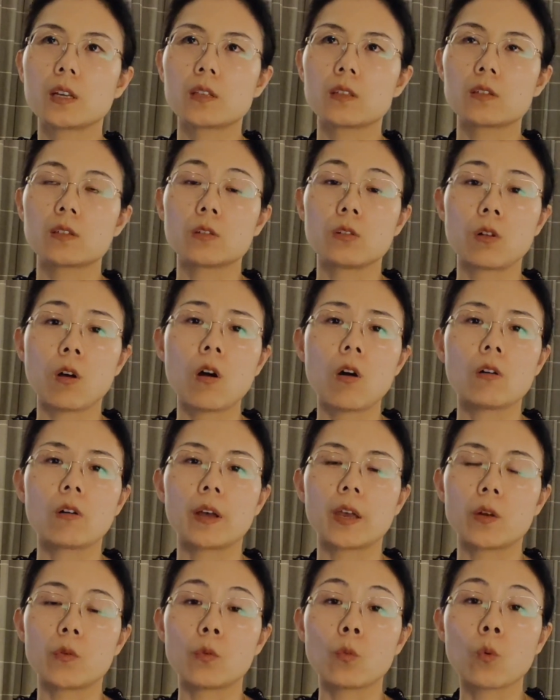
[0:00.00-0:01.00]
gets
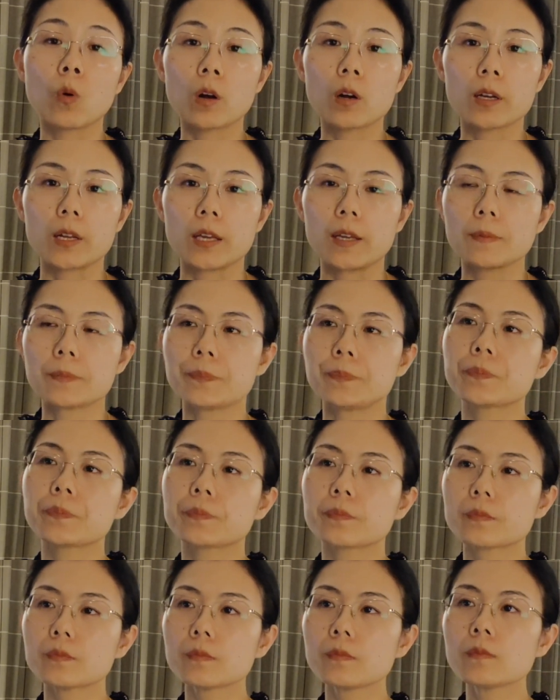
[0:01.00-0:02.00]
long and wordy.
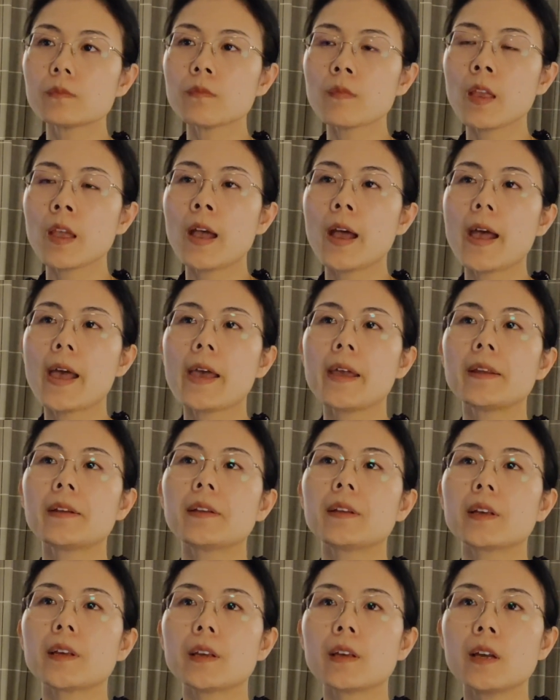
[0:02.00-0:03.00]

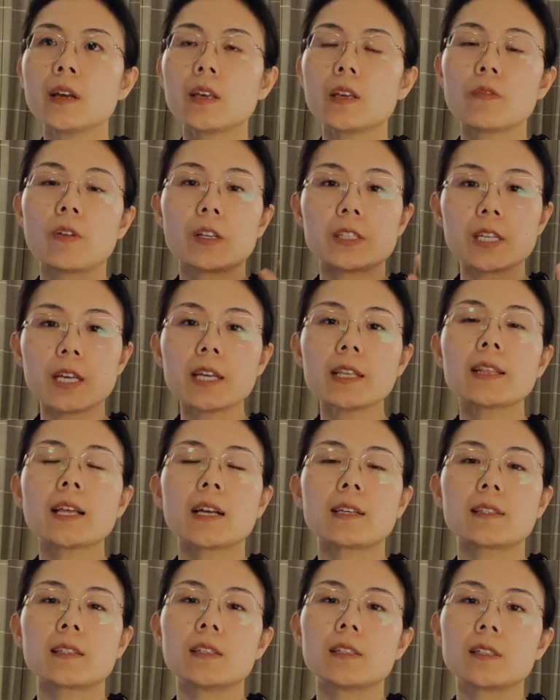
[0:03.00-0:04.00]
And if I take
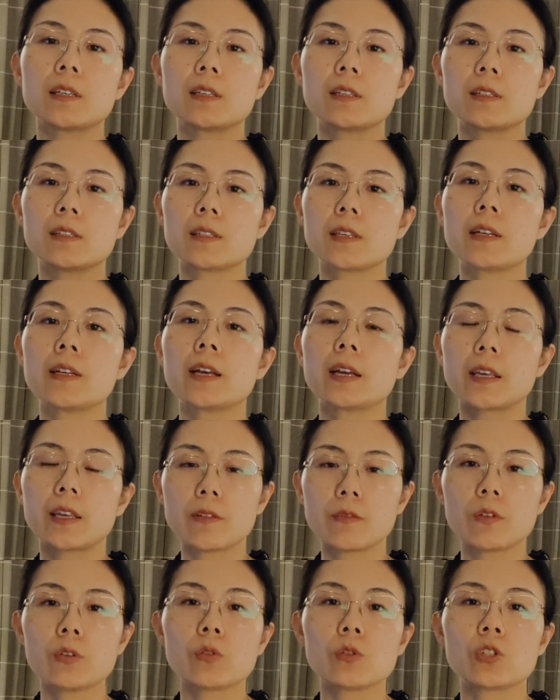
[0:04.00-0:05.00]
that sentence and I
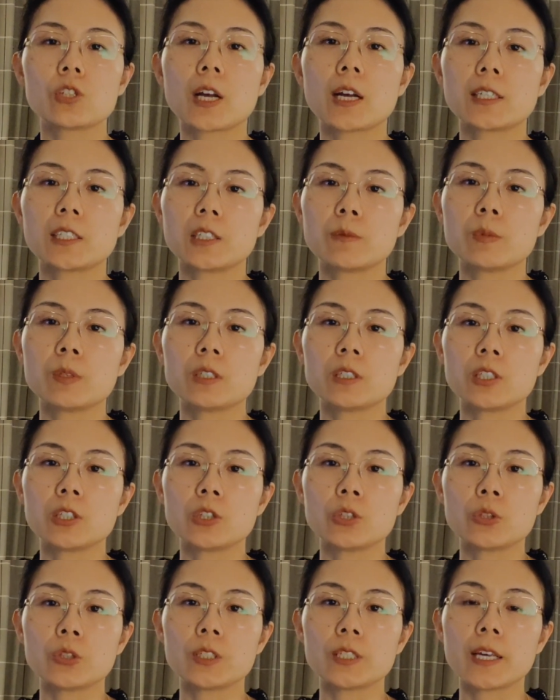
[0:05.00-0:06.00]
give it to
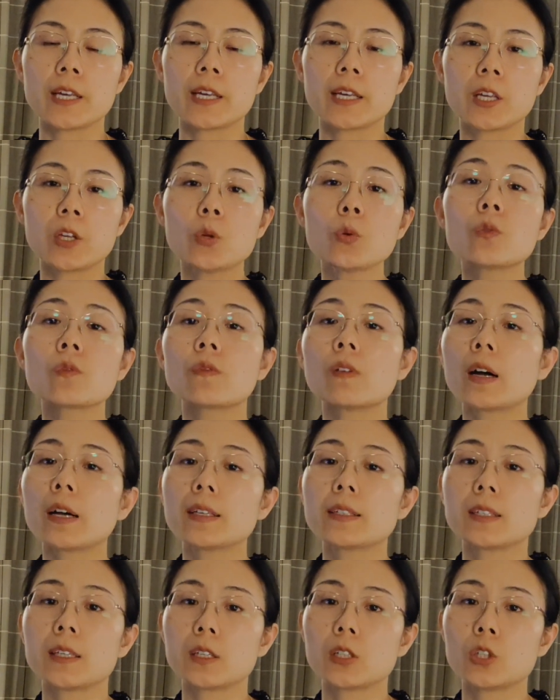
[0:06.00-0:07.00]
ChatGPT to say, can you
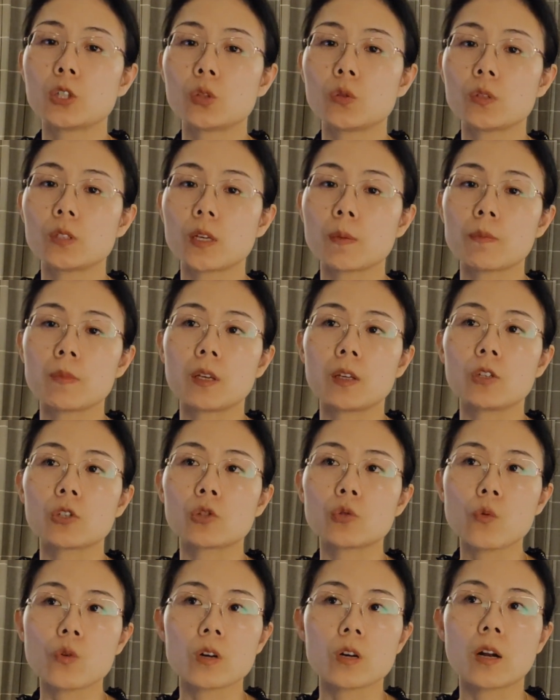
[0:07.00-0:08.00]
revise it into something
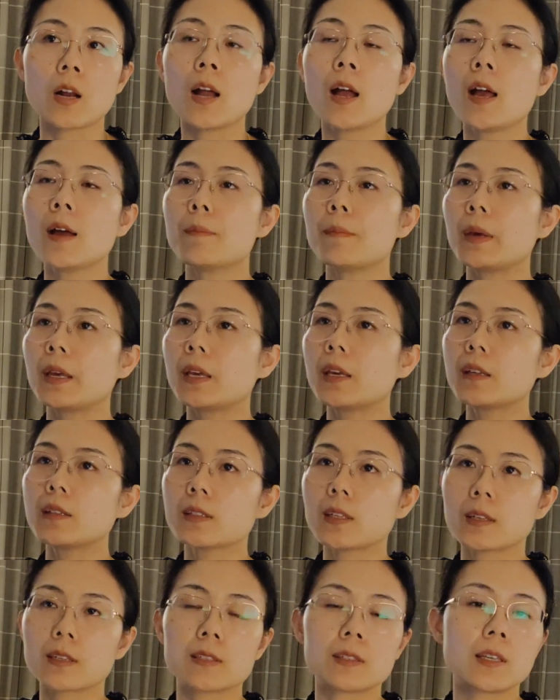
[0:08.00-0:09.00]
shorter, make it
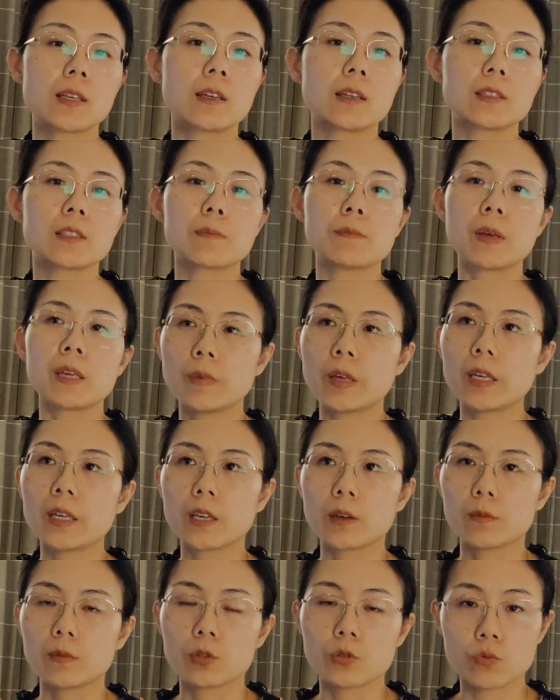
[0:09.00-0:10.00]
succinct,
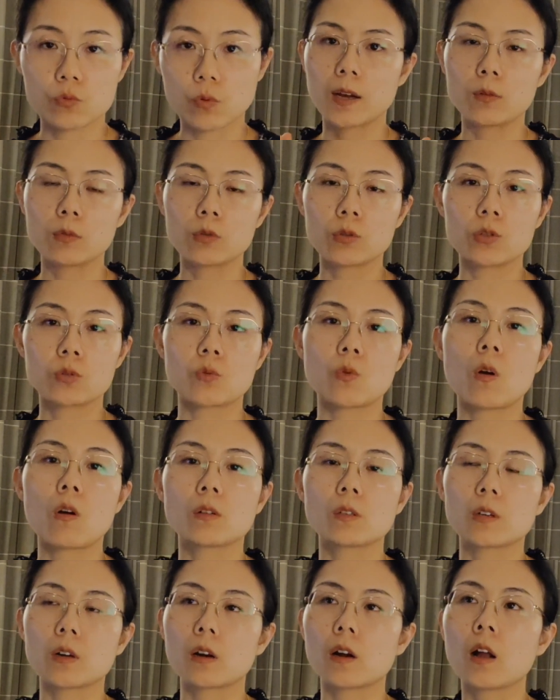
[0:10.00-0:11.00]
make it sound
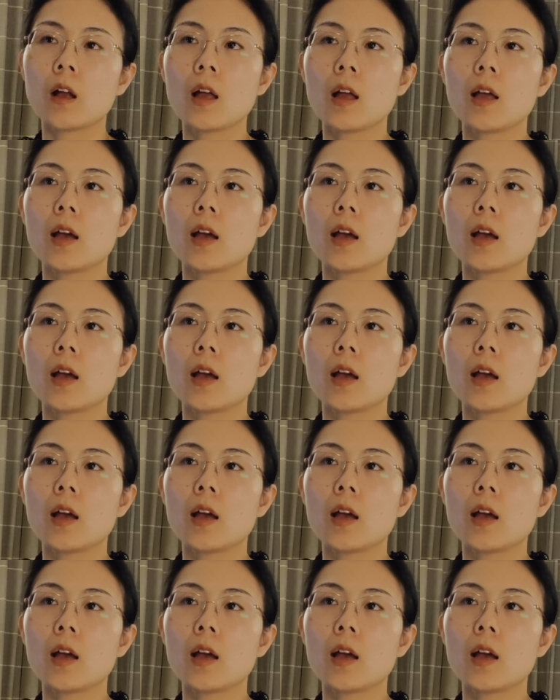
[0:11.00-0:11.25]
stronger,